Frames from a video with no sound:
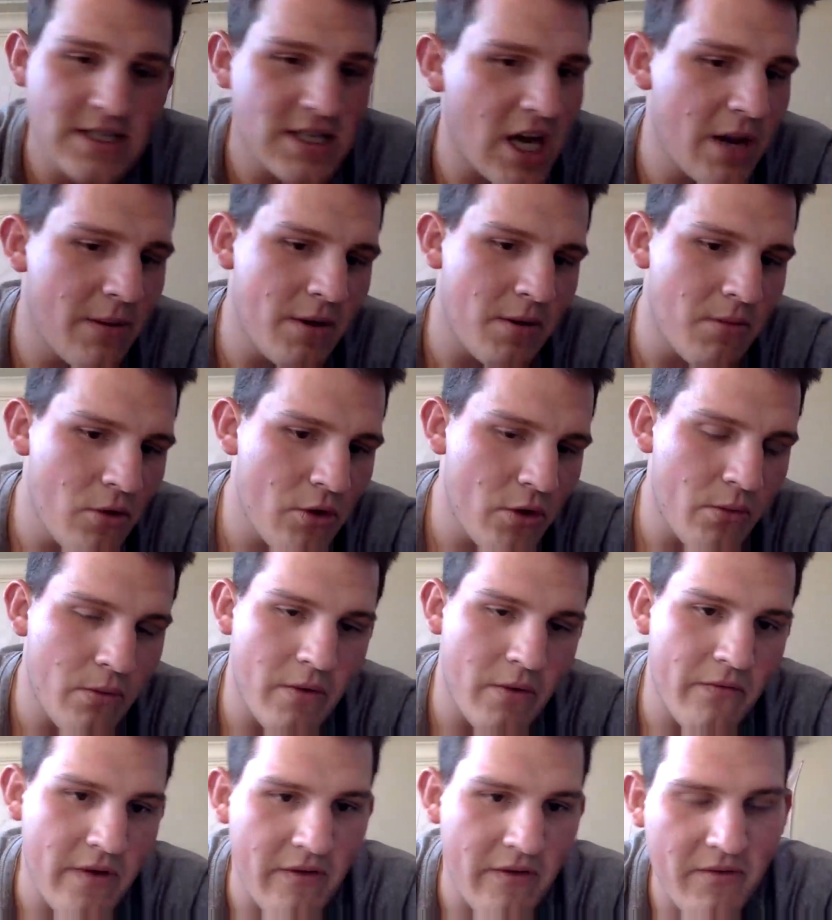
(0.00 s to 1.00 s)
it's got to be more than
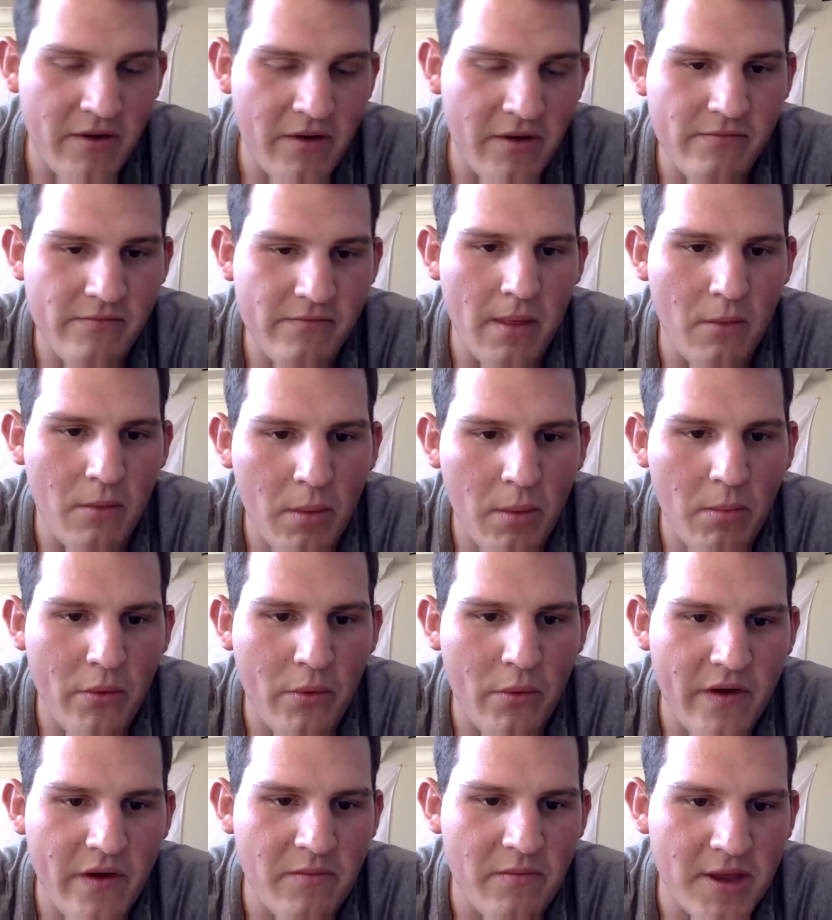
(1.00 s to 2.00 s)

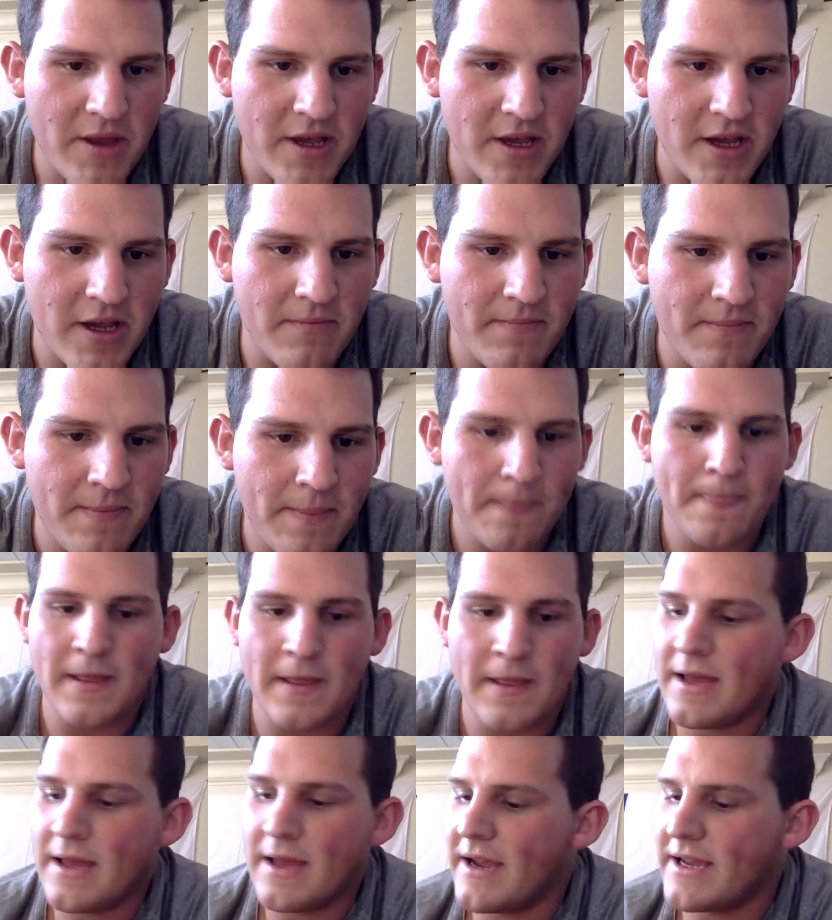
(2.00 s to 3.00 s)
1.5 million.
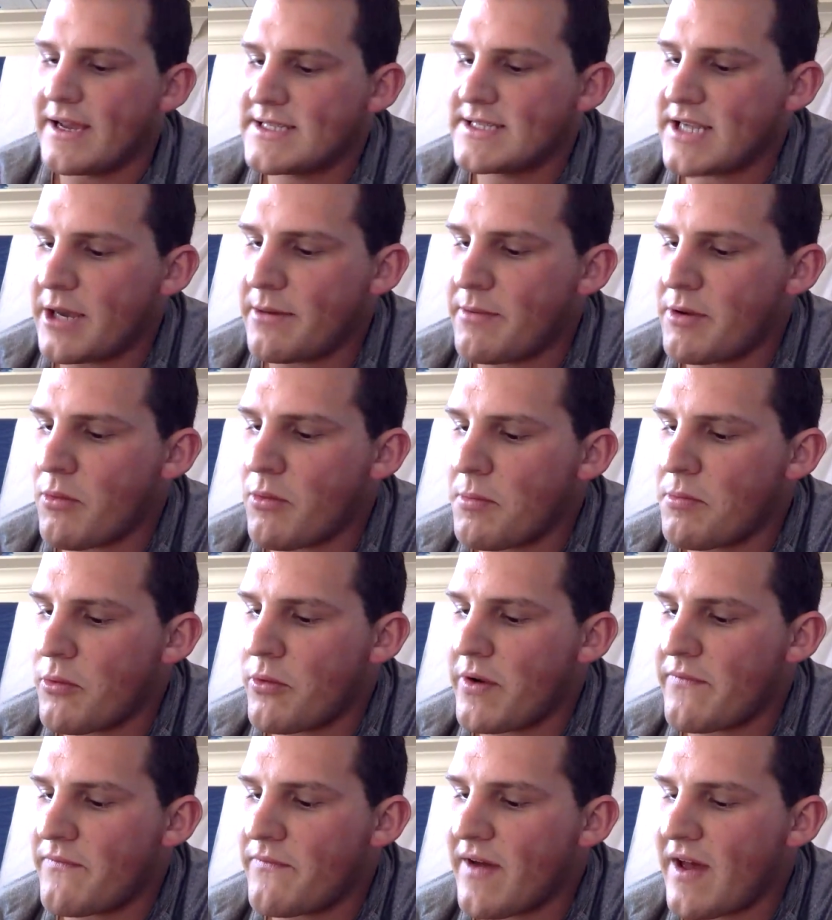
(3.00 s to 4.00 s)
It's got to be
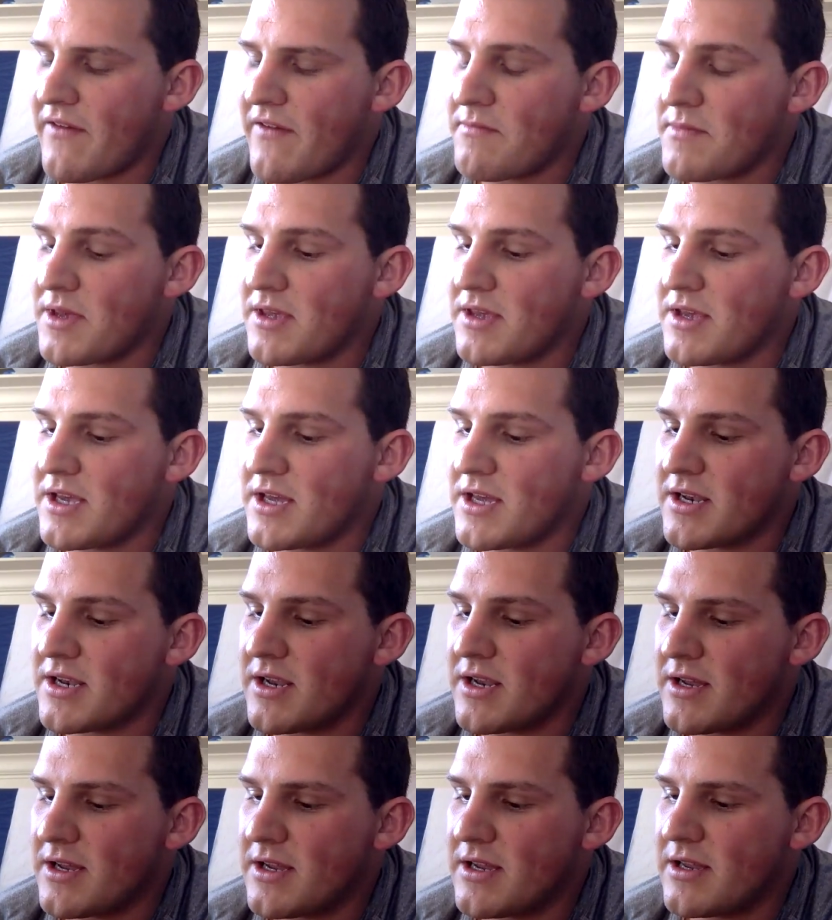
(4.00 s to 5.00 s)
1.5
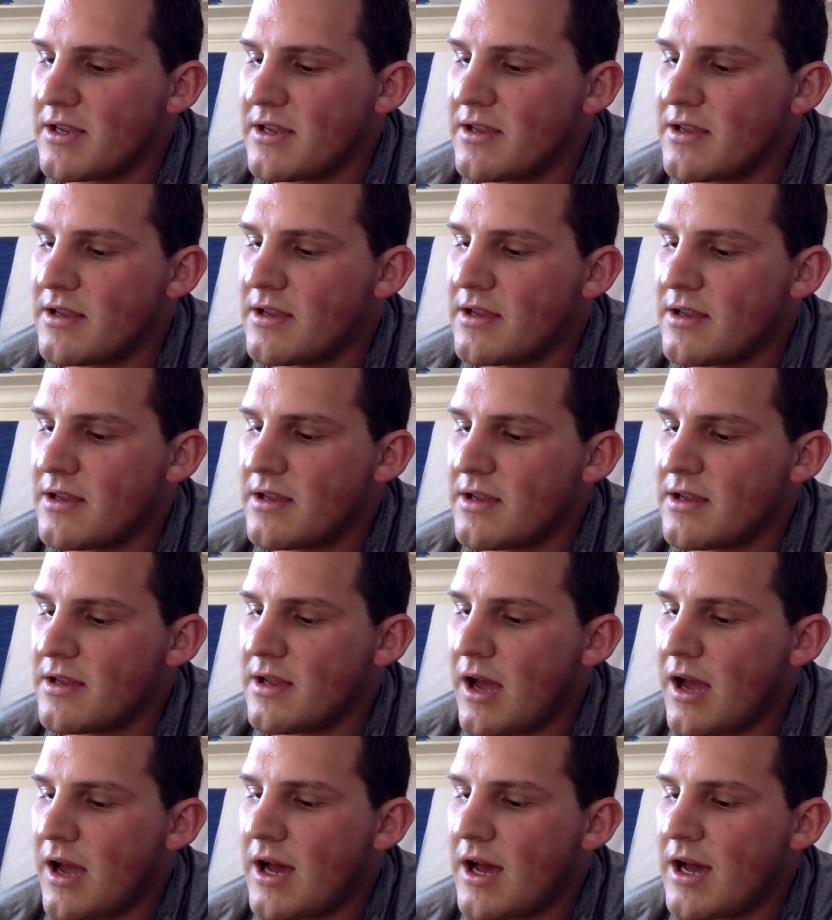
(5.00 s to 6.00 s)
million
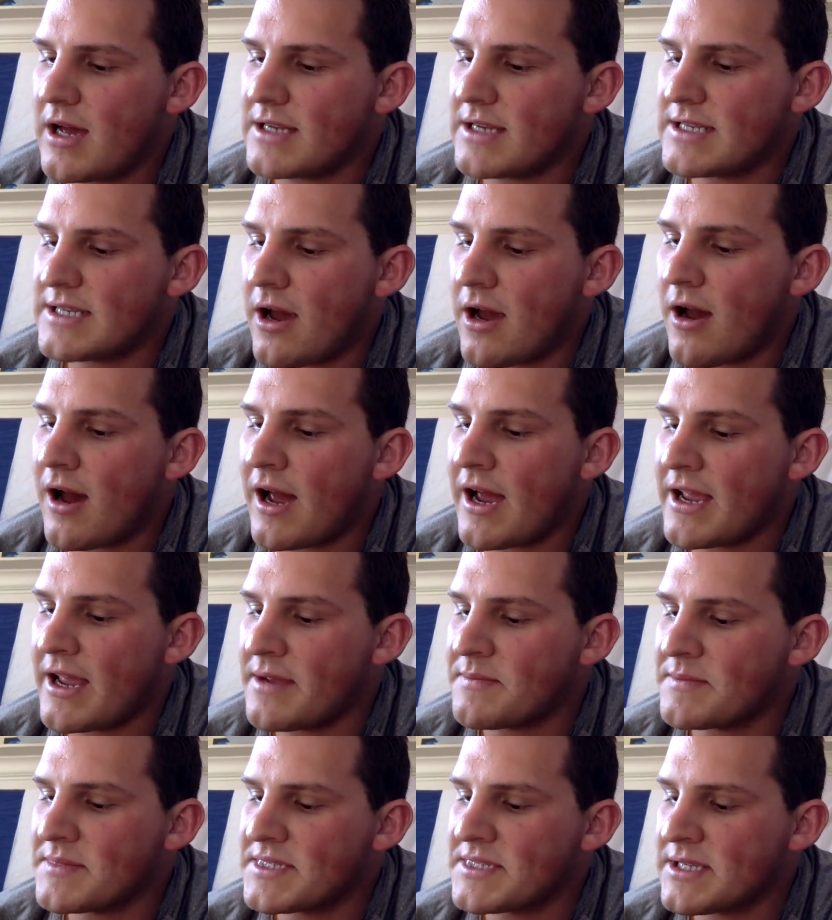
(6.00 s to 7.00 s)

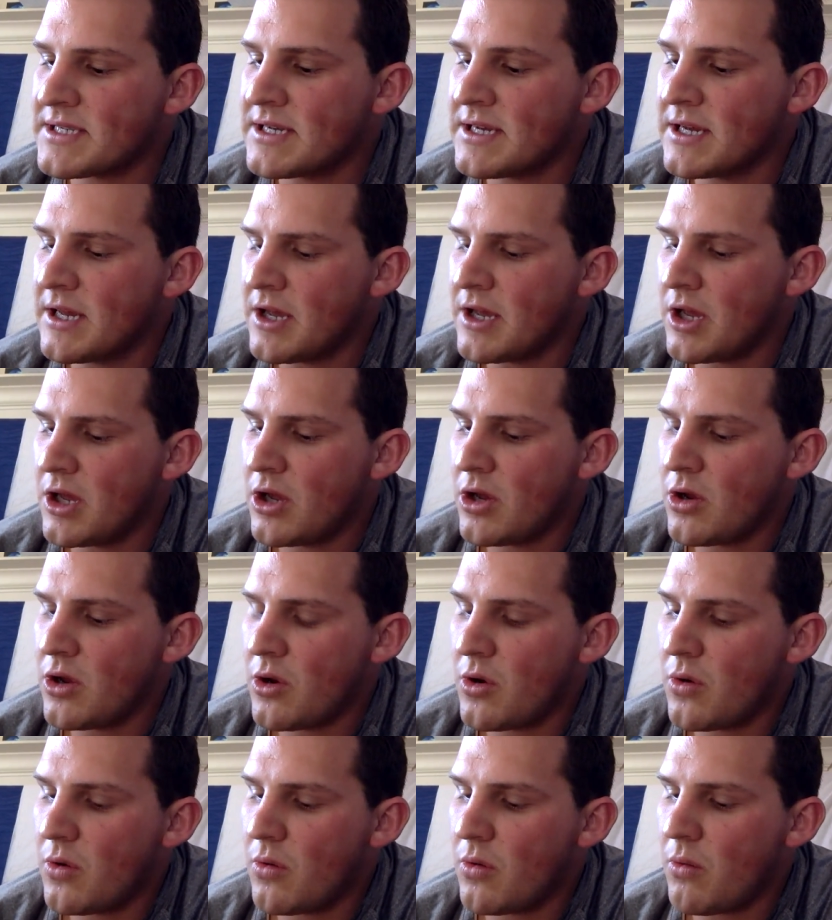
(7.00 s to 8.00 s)
times
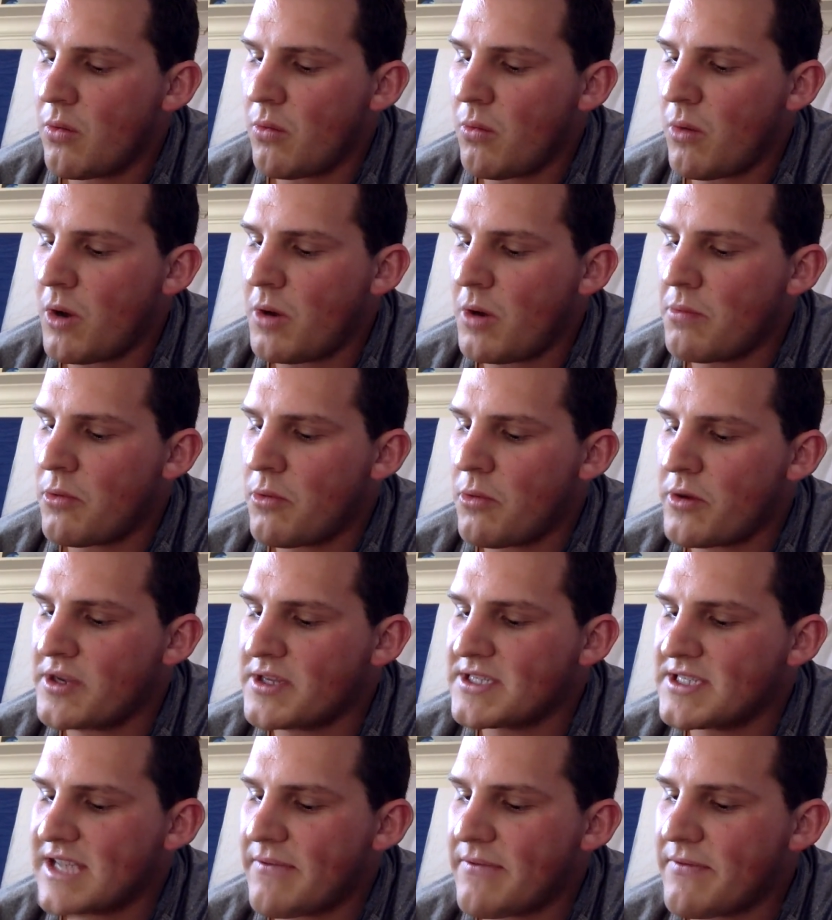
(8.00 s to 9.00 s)

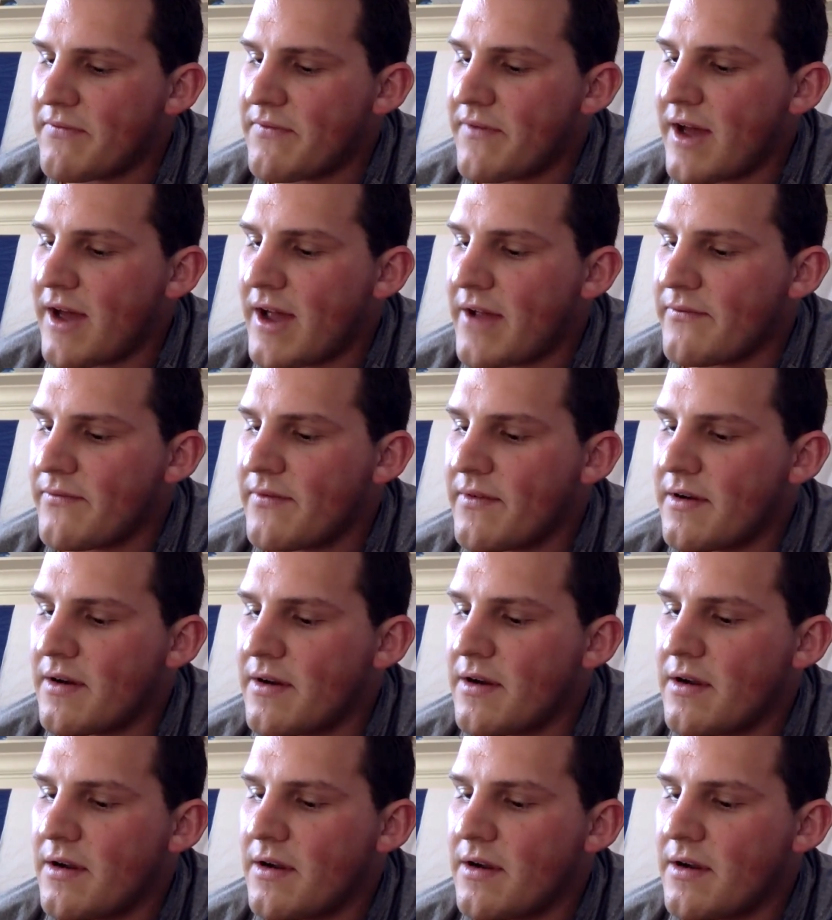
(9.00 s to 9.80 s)
1.75.